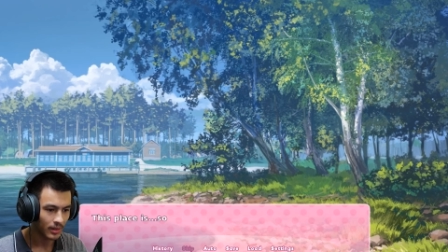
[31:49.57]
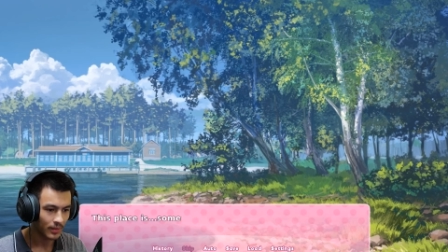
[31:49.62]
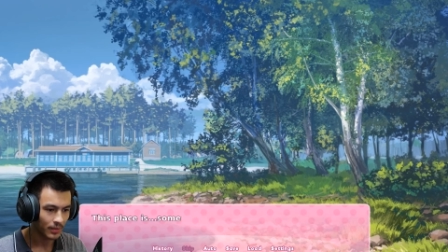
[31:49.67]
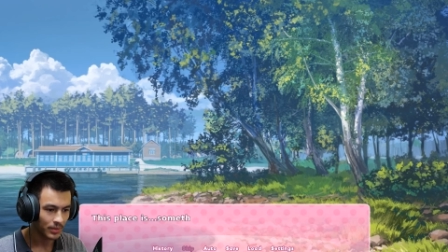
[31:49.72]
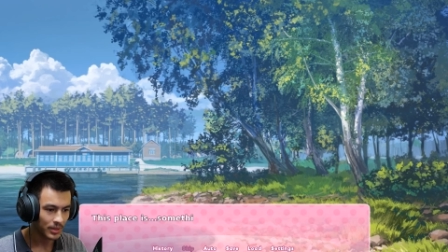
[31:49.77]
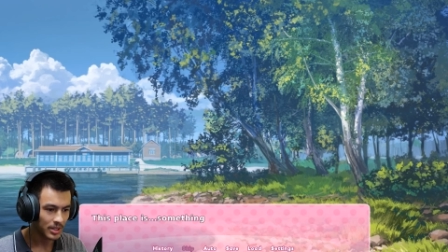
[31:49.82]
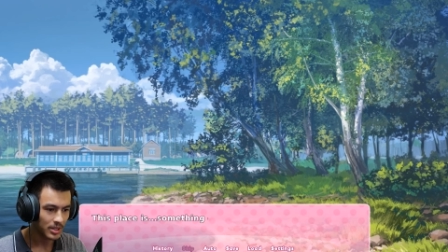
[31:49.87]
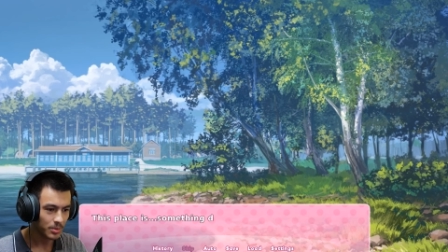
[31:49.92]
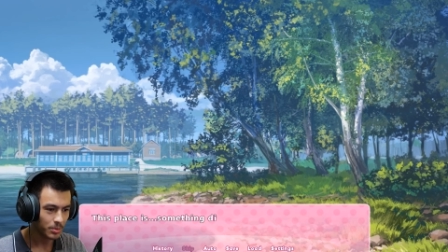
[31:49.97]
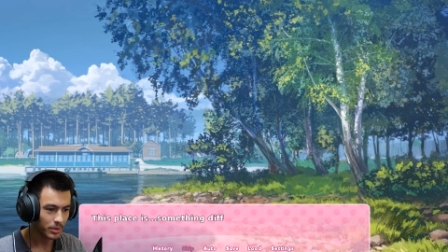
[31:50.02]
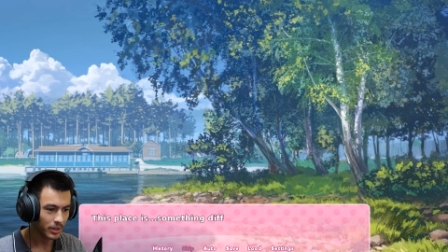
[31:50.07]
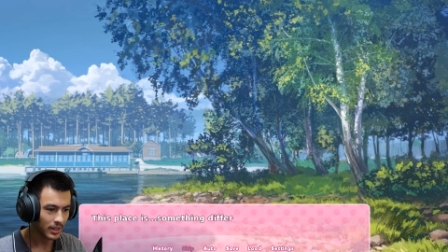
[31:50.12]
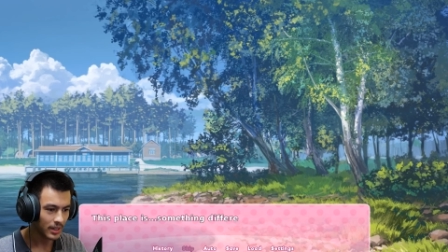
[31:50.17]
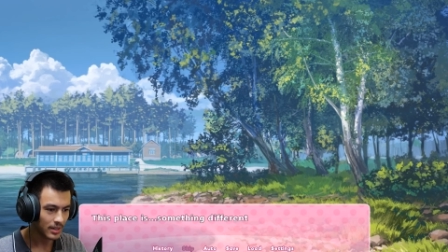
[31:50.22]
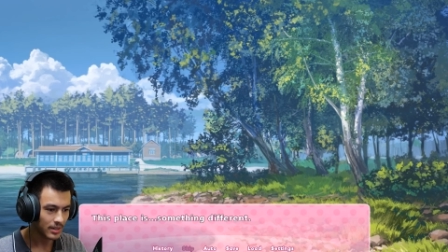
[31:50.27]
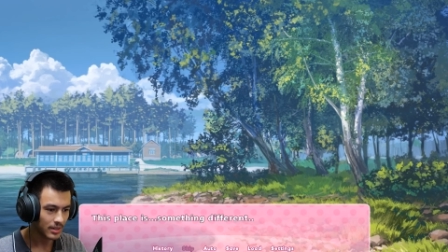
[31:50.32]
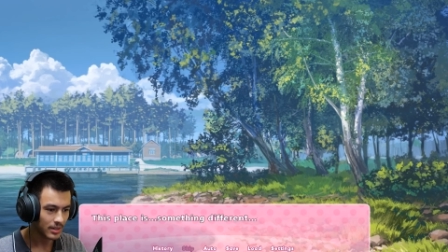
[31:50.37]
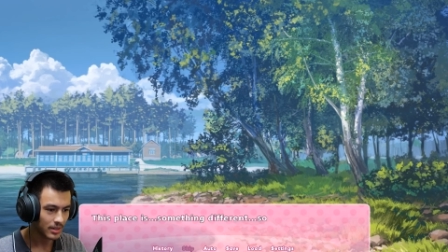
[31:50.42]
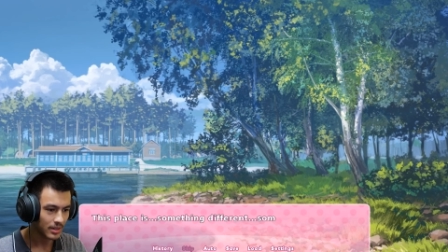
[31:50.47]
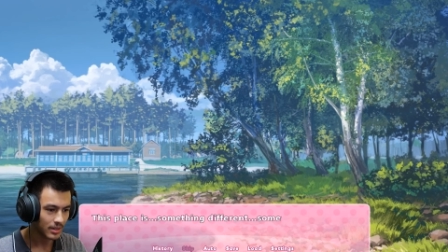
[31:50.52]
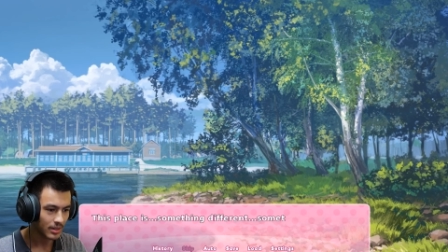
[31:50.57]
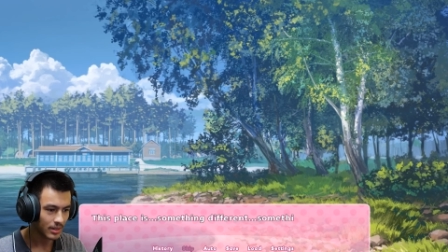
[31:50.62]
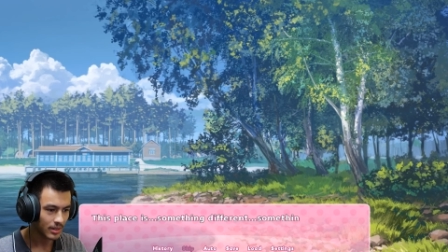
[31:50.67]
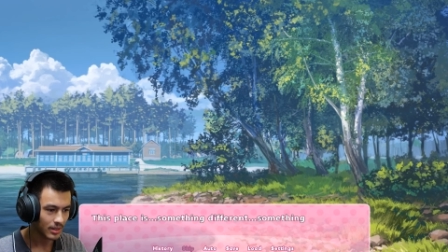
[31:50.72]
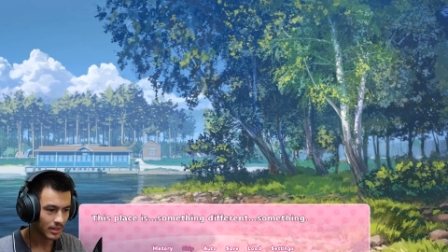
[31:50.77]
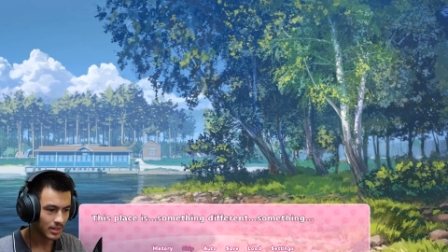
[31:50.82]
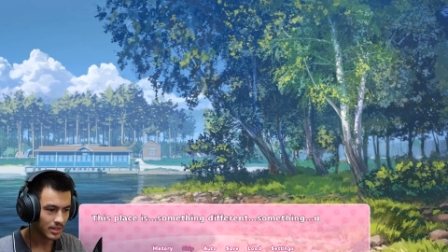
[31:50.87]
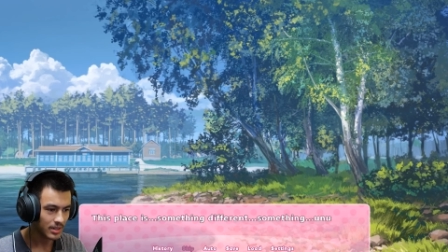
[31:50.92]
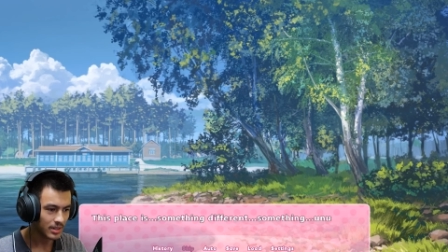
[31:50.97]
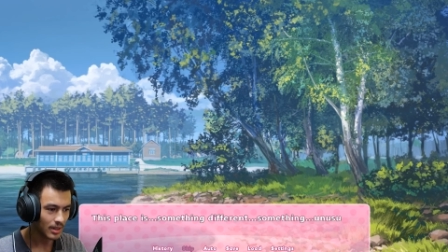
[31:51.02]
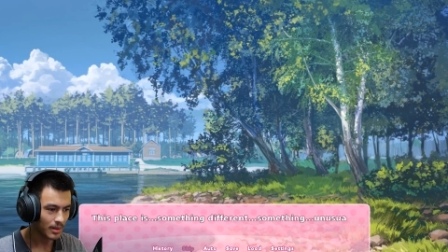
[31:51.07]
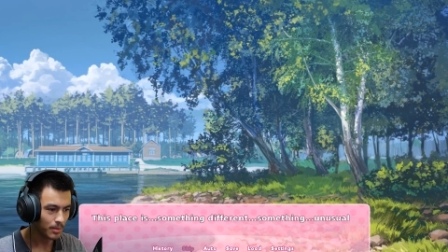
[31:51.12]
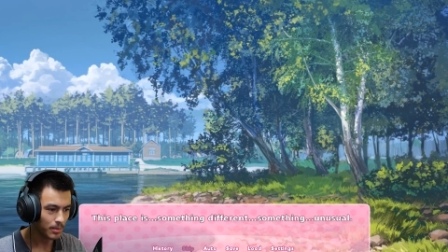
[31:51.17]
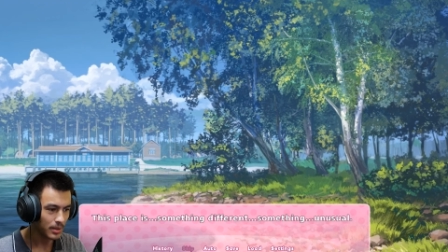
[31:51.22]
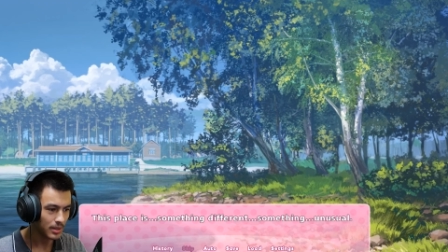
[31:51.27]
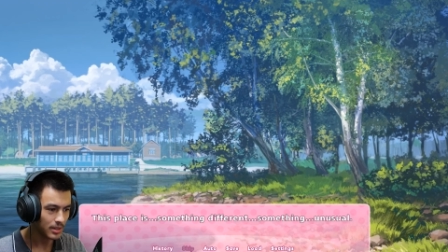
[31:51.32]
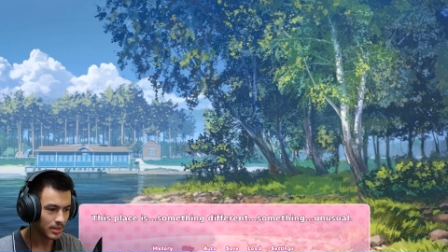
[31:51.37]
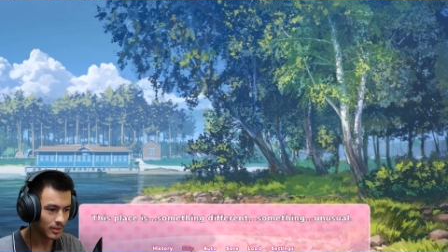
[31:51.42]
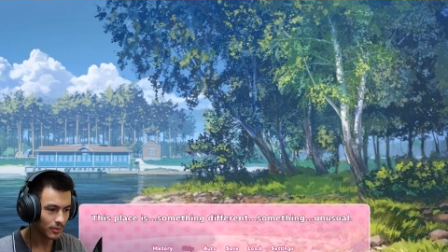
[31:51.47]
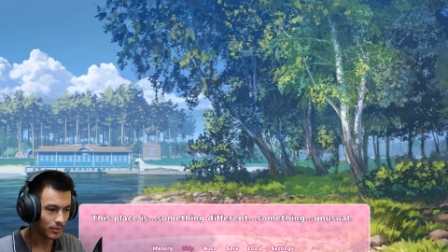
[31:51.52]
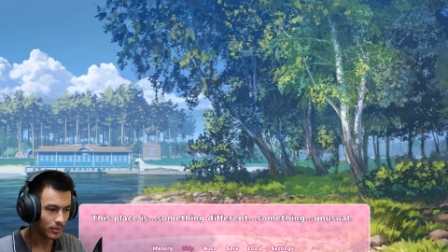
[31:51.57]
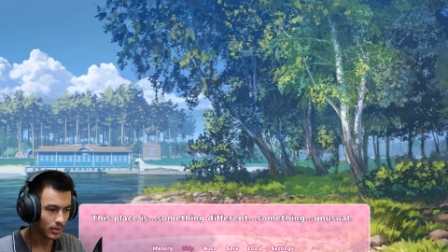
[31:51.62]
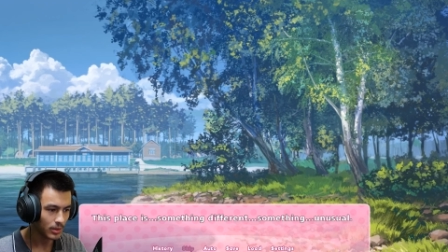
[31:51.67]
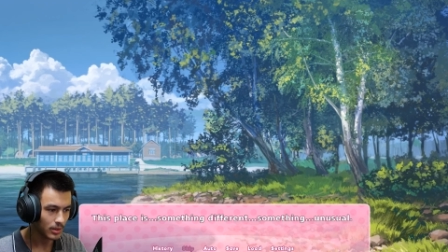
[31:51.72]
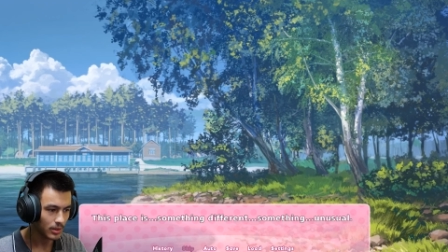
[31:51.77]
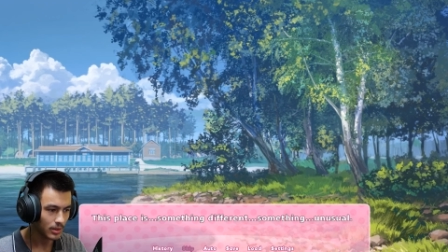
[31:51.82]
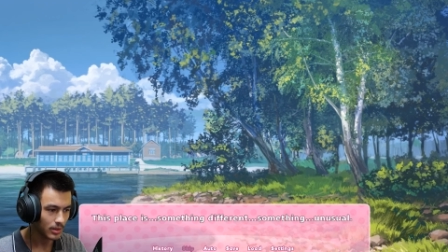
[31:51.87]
This place is something different,